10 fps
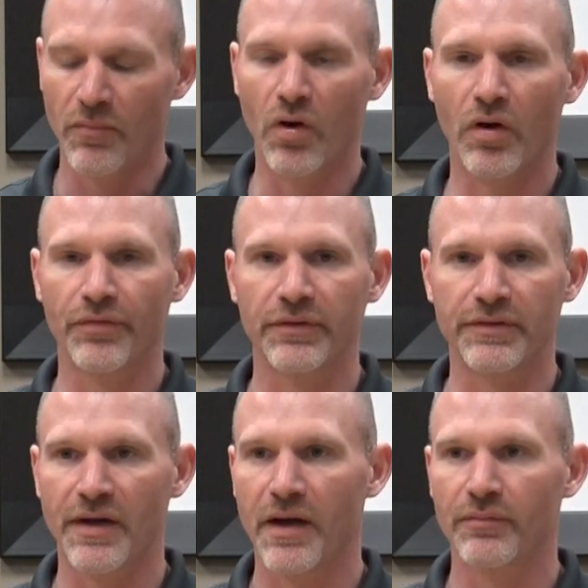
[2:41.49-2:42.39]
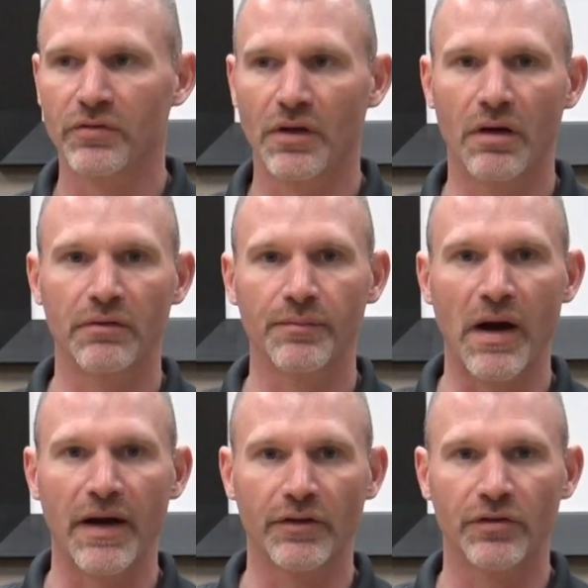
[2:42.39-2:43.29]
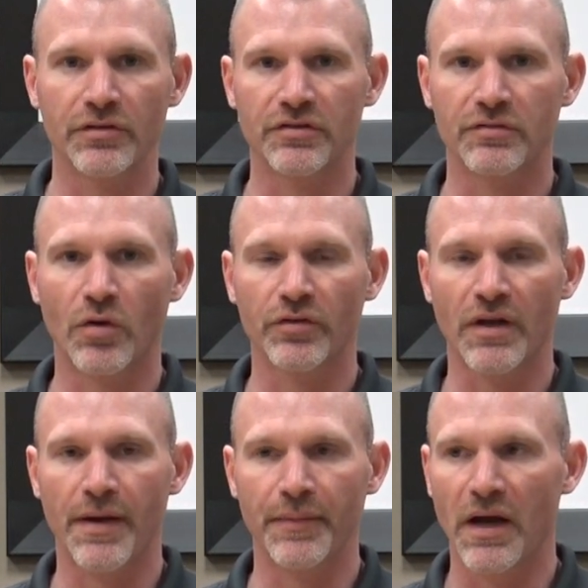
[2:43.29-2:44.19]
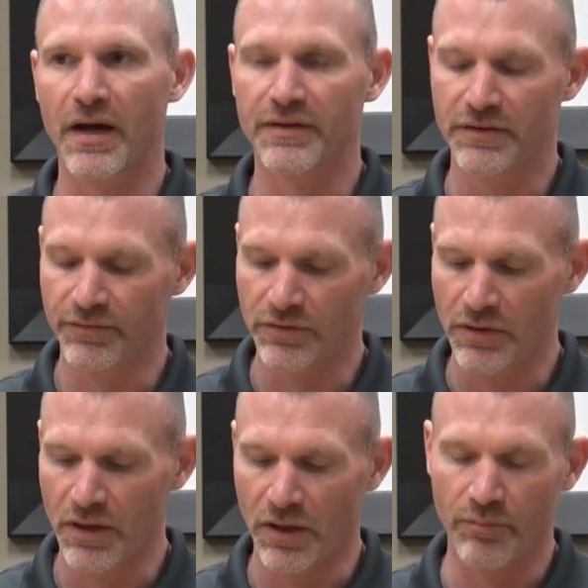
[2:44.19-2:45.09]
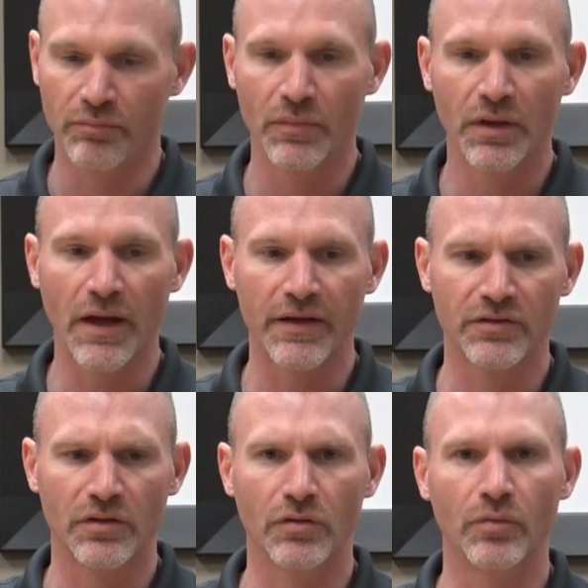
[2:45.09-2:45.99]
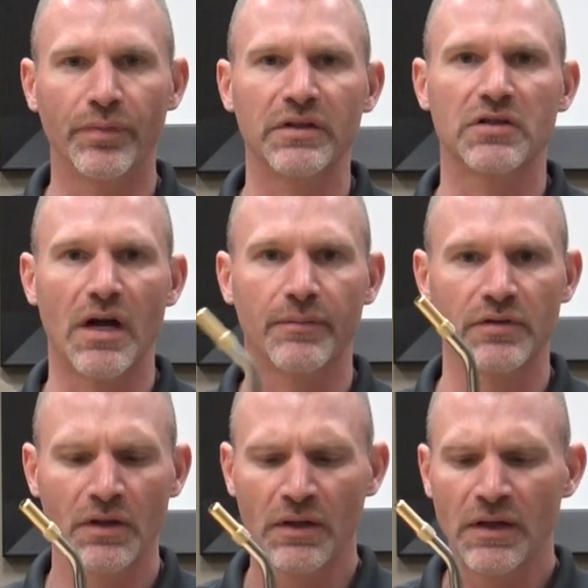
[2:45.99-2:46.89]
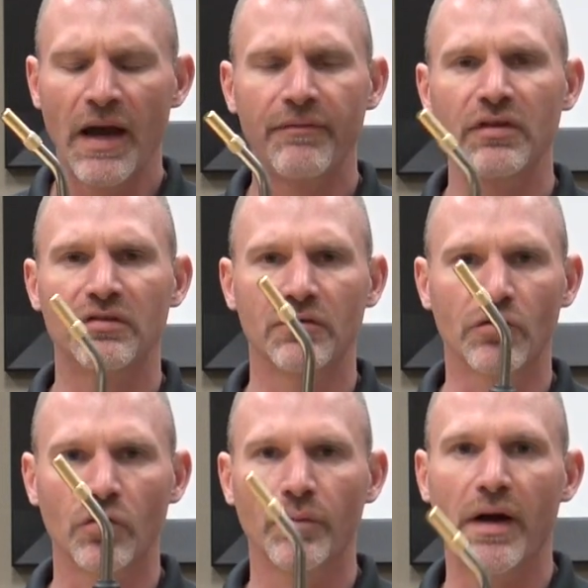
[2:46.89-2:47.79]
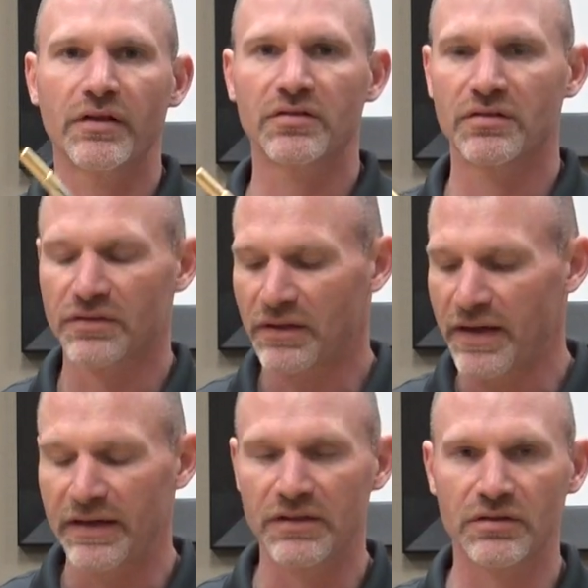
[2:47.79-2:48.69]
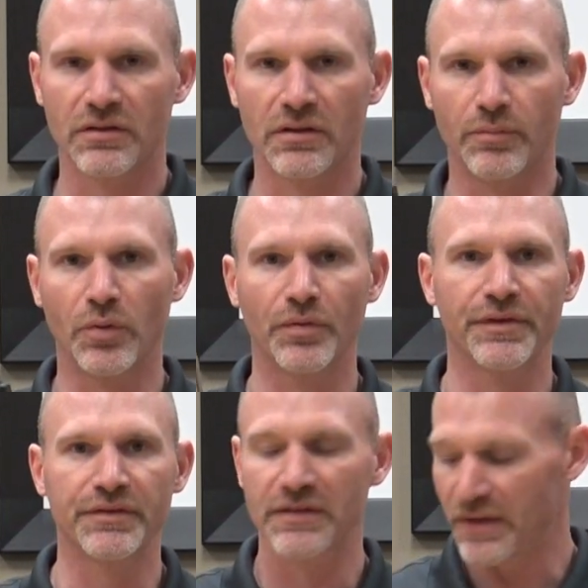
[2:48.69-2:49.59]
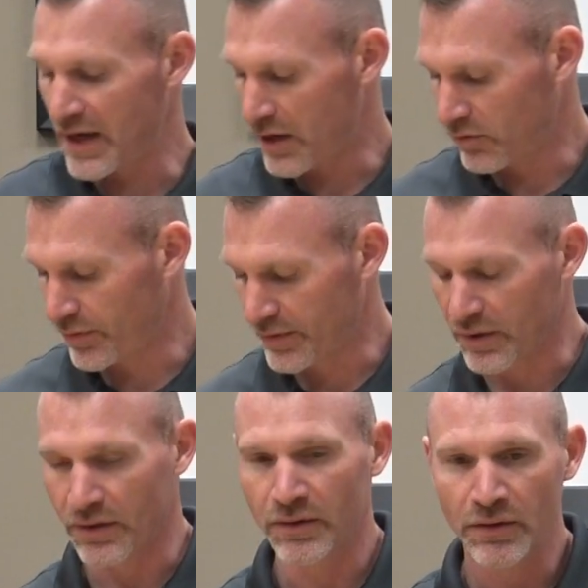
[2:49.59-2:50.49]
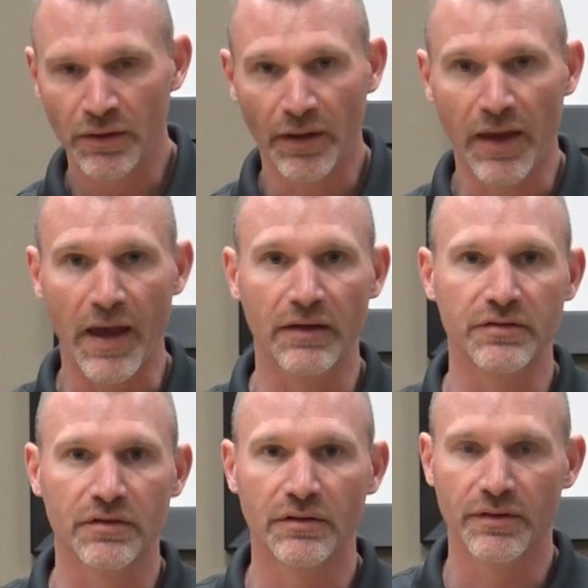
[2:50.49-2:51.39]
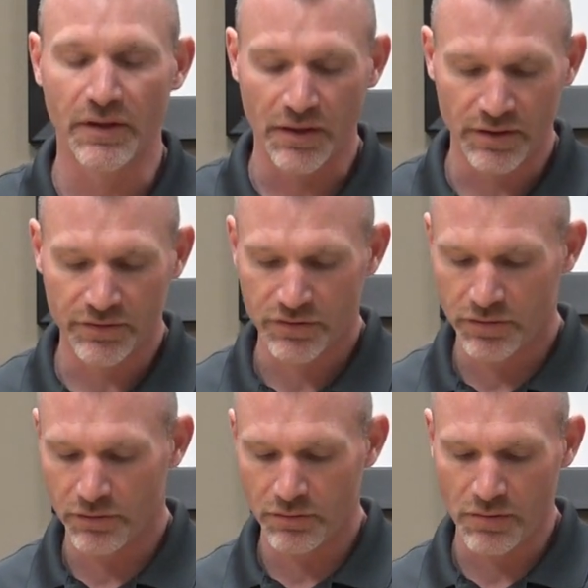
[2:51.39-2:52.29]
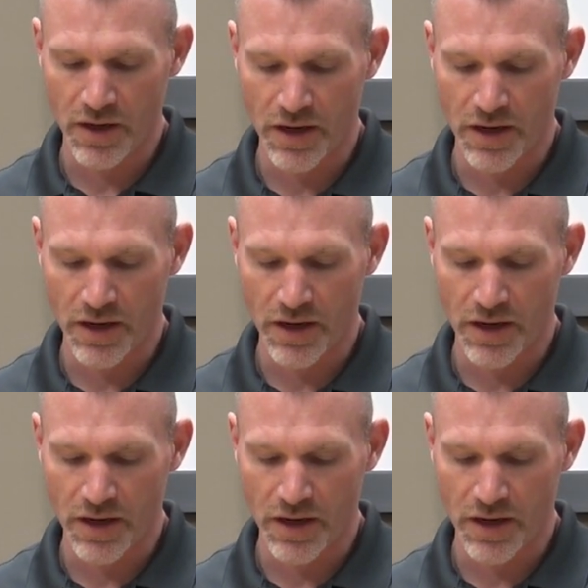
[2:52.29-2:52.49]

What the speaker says: Oftentimes remodelers, small-time guys, even guys that are doing big jobs have these in their toolbox because it's a lot easier to pull this thing out with a canister than it is to